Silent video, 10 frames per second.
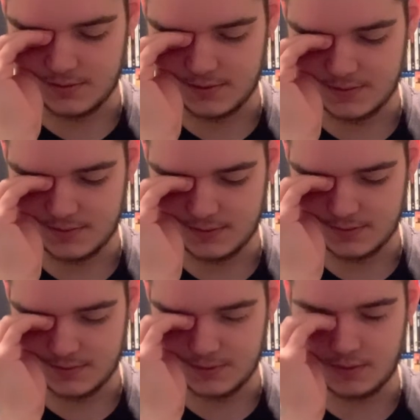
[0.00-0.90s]
just looks
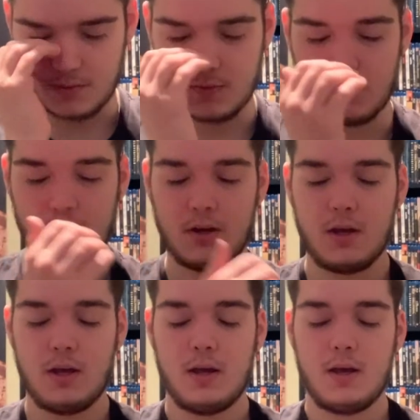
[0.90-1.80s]
so,
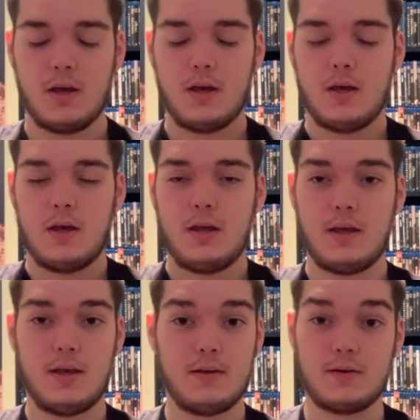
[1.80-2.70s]

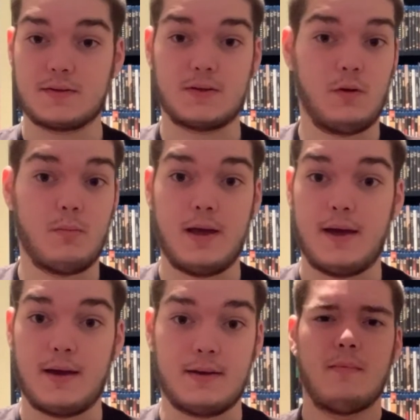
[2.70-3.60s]
it looks so
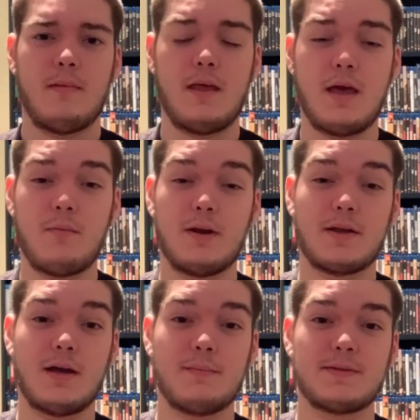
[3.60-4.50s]
bad. And when it comes